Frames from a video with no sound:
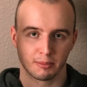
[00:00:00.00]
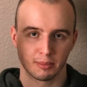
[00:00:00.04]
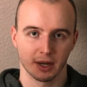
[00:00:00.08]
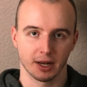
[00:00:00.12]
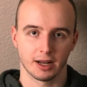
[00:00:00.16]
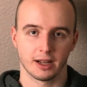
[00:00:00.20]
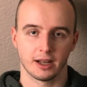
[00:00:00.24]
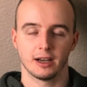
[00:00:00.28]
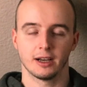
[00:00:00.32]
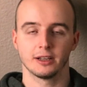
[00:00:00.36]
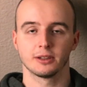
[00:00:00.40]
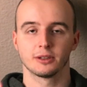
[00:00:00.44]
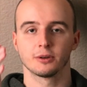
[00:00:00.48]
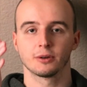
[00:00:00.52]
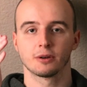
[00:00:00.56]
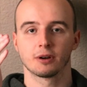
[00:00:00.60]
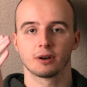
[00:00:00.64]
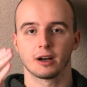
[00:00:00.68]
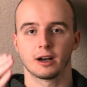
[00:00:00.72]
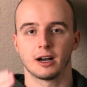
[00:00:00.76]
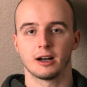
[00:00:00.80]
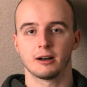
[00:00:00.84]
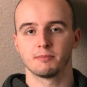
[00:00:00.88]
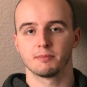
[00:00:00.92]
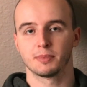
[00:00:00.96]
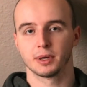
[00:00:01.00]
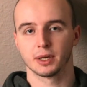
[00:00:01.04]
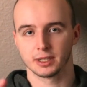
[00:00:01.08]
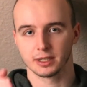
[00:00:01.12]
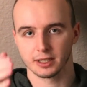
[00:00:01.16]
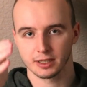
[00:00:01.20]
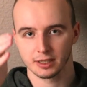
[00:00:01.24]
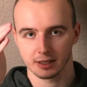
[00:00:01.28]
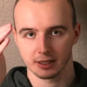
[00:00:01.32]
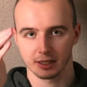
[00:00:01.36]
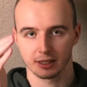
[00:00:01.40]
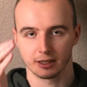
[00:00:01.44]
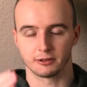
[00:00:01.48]
apply to
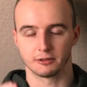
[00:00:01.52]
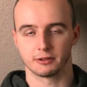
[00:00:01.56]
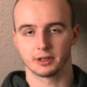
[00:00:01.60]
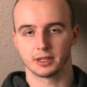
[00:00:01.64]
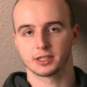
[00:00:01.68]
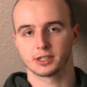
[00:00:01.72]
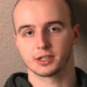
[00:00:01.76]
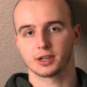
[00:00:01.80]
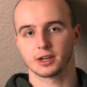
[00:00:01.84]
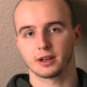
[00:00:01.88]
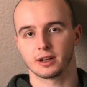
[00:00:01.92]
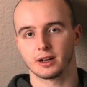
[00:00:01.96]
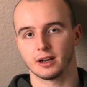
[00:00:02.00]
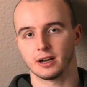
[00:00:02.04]
companies in richer